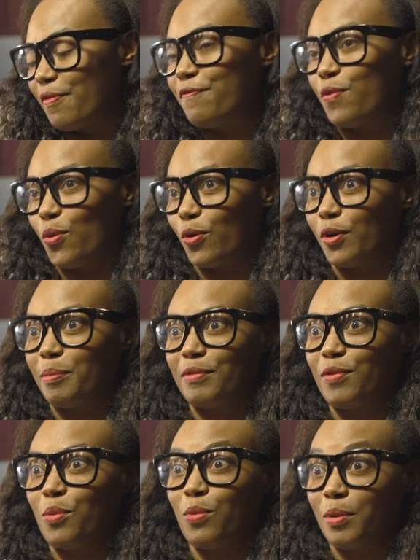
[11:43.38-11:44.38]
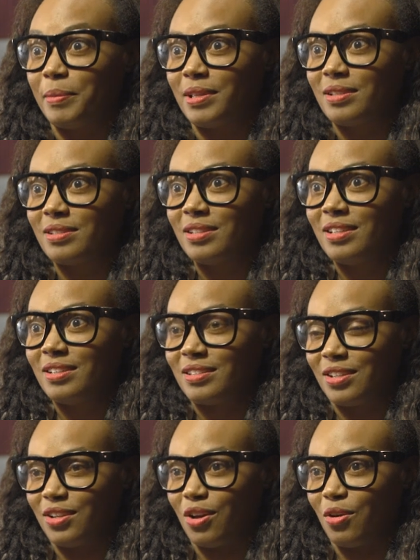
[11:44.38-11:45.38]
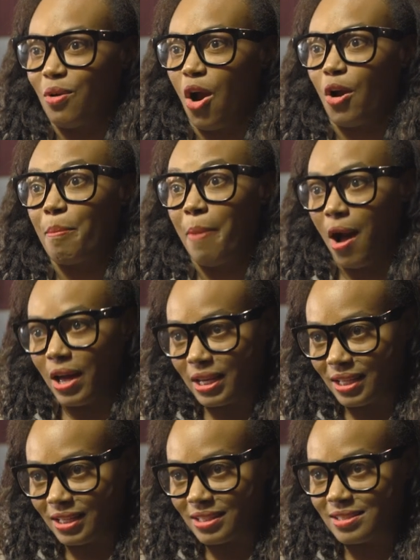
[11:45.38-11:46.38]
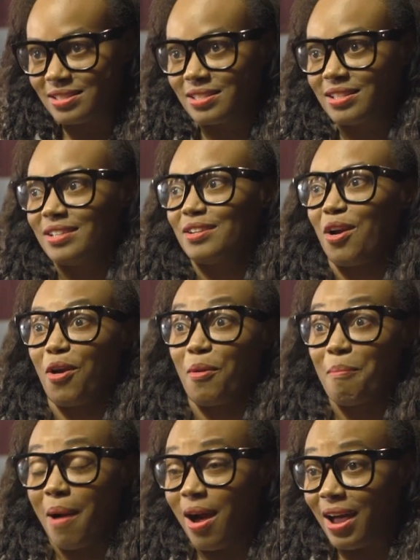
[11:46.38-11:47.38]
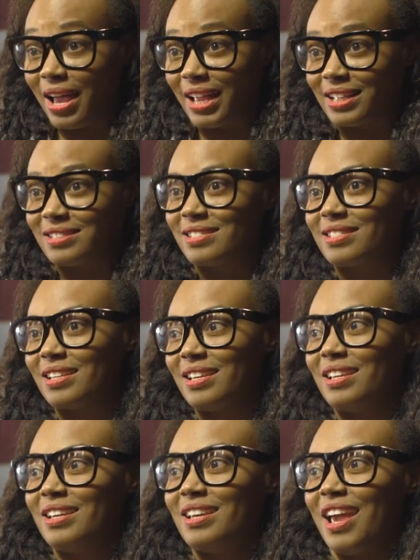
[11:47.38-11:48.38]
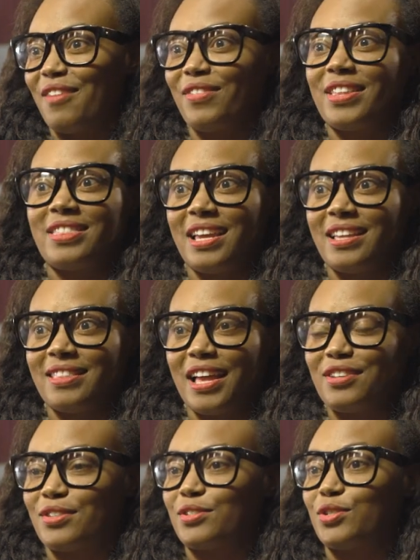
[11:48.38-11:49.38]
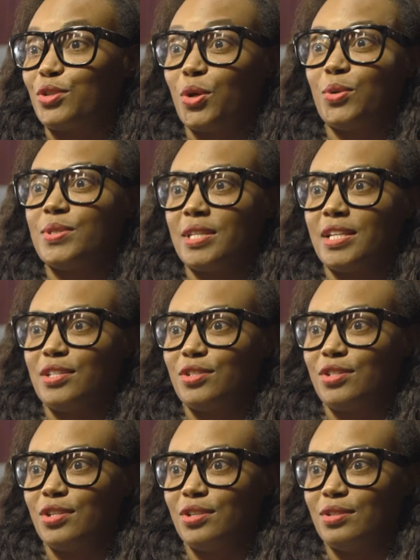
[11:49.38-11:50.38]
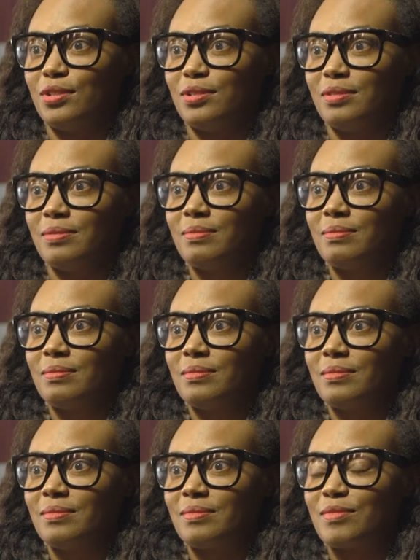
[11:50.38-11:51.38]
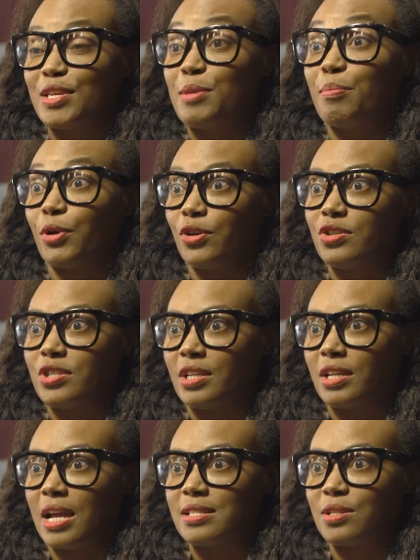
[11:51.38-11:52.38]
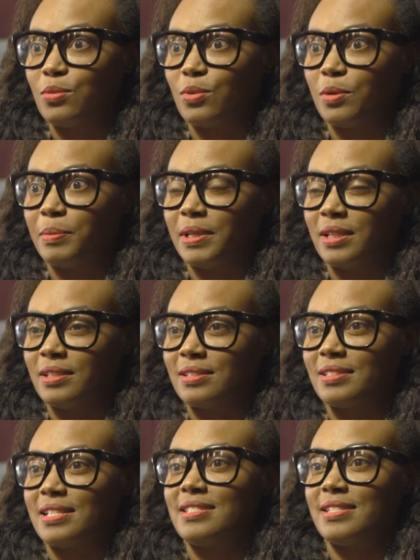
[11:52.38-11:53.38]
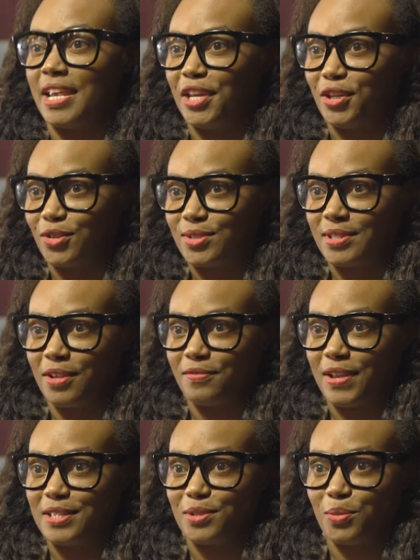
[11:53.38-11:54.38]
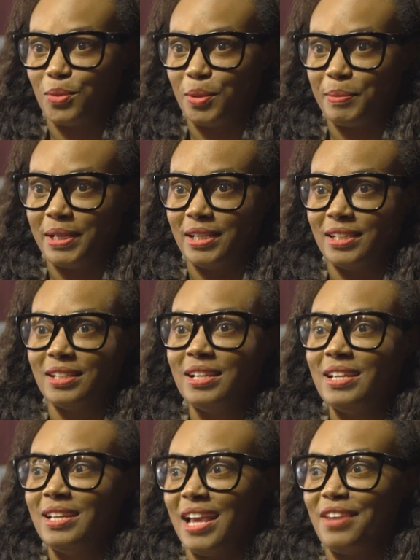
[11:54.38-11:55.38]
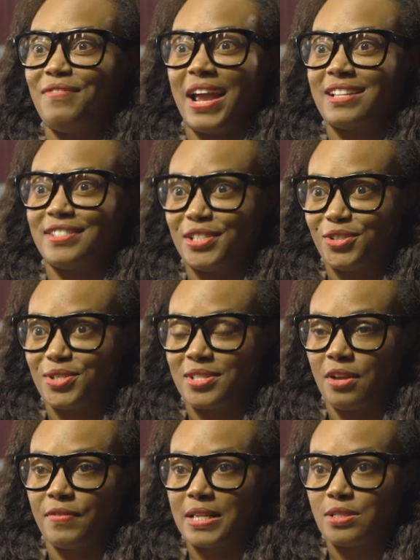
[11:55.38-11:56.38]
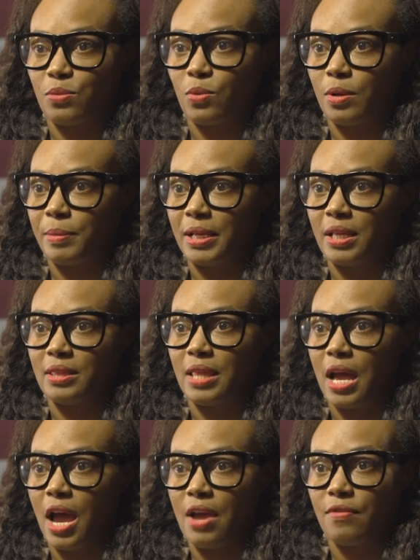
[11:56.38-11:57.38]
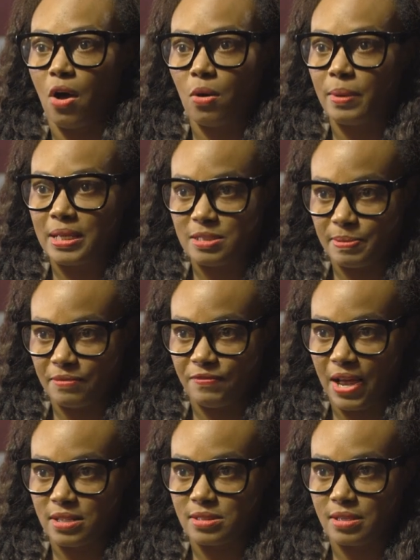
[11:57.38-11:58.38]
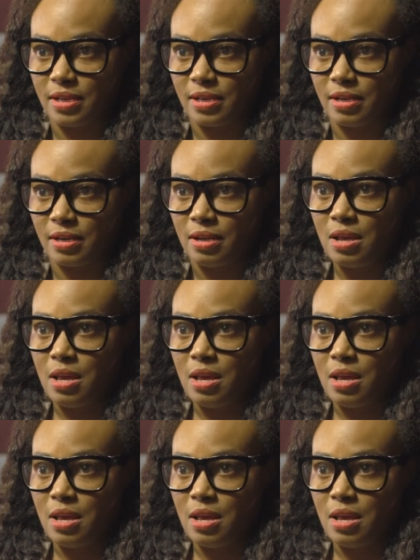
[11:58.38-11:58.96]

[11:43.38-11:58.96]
form of a woman, you know, our bodies, our minds, everything that just goes into emerging as a woman, sustaining yourself as a woman, advancing yourself as a woman, that I've always been fascinated